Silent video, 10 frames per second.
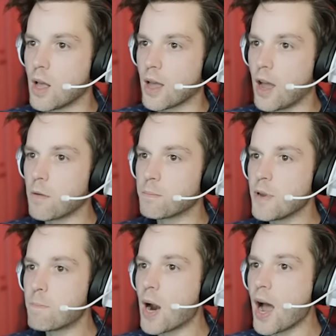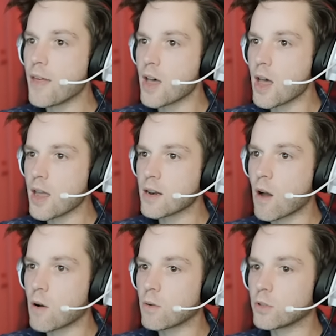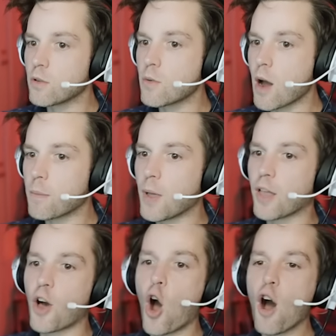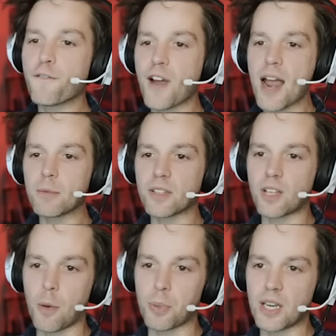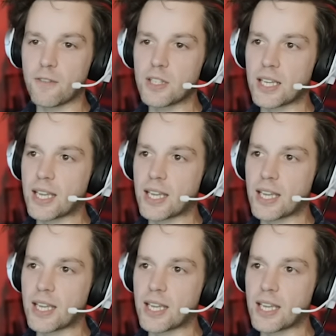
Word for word: Help your brother and hold the rope. The whole family's helping, even the